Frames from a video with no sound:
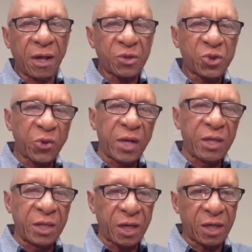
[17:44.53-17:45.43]
trade
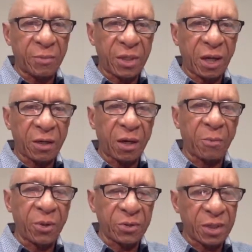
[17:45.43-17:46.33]
economy, in our
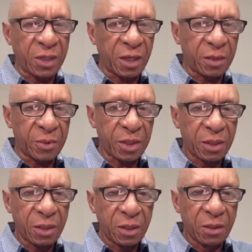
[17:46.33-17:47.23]
commerce economy,
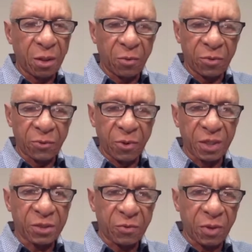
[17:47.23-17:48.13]
you know, with
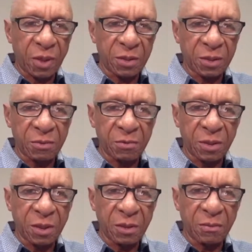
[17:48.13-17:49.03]
restaurants
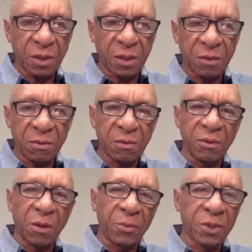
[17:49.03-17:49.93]
and you know,
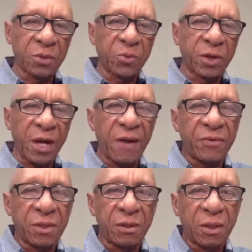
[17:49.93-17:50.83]
because we're
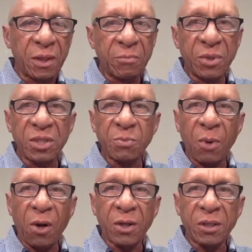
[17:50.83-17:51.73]
having to be
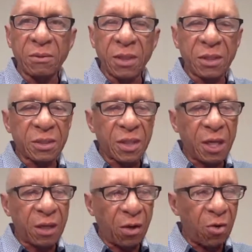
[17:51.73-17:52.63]
smart and
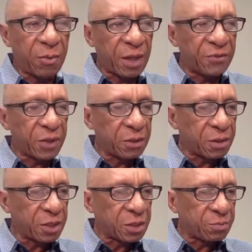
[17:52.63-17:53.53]
stay at home. And I think
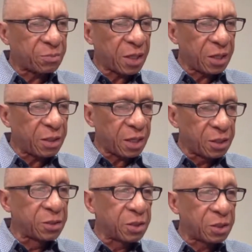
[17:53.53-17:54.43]
that
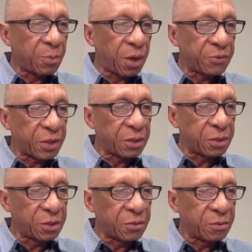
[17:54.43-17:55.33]
is the smart thing
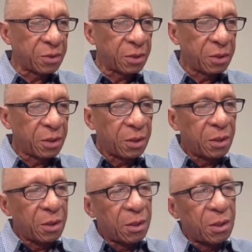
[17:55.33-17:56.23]
to do.
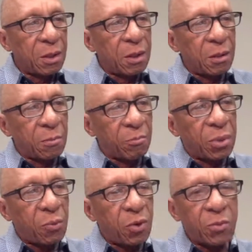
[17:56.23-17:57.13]

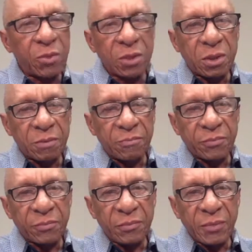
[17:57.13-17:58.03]
But what was
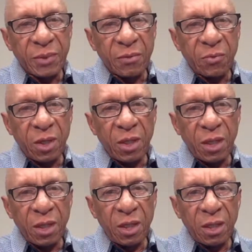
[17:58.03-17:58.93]

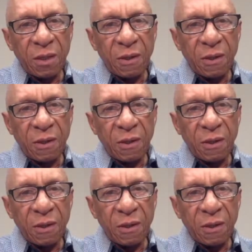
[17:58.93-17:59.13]
really,